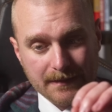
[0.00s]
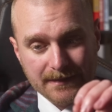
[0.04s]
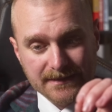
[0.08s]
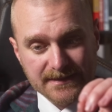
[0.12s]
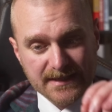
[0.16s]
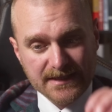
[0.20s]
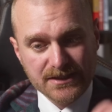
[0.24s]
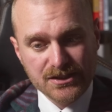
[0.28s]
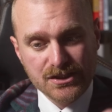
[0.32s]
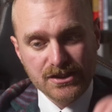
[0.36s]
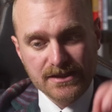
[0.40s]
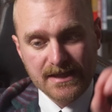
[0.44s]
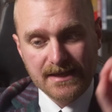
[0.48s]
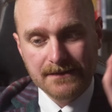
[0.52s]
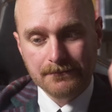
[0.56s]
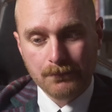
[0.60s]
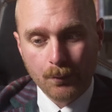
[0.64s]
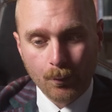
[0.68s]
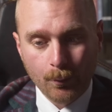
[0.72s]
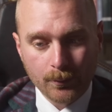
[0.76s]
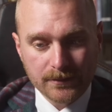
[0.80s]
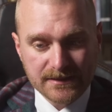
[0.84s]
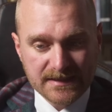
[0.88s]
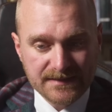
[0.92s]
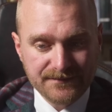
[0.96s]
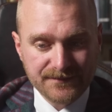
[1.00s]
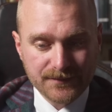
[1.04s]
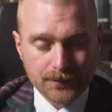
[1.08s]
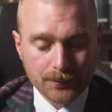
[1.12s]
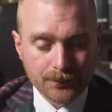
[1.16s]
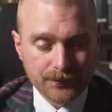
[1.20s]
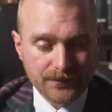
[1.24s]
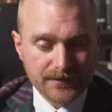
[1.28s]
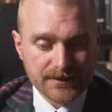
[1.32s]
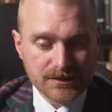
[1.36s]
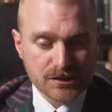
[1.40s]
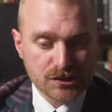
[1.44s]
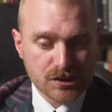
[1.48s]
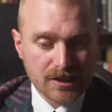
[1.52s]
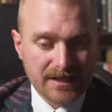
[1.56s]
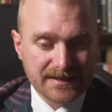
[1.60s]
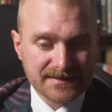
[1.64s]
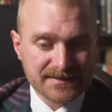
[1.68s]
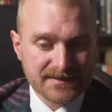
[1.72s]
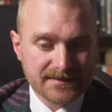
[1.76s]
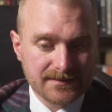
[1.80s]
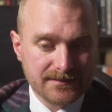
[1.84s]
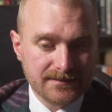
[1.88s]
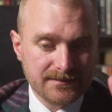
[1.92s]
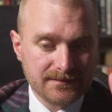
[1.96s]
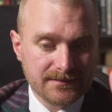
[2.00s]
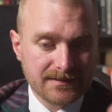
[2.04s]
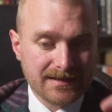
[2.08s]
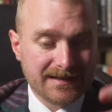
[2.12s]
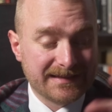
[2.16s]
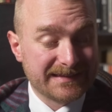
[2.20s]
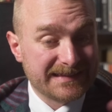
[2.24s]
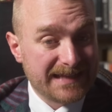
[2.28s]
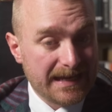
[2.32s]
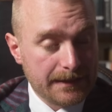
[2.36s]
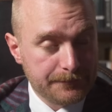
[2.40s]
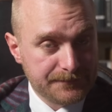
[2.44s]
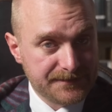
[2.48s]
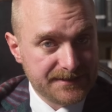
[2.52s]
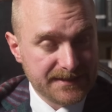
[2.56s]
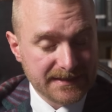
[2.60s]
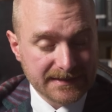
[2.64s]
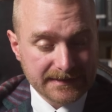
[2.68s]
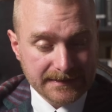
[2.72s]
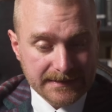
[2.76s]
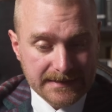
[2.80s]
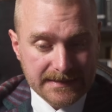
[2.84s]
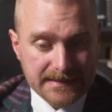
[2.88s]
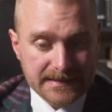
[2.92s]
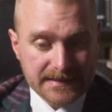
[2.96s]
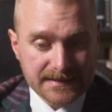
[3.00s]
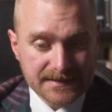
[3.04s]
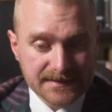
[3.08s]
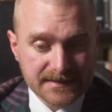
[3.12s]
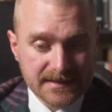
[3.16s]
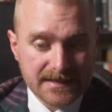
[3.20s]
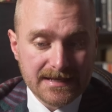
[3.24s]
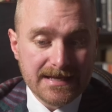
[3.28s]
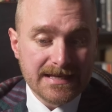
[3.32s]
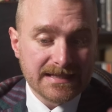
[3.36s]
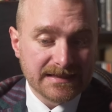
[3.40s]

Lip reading: It's actually then more difficult than just collapsing these.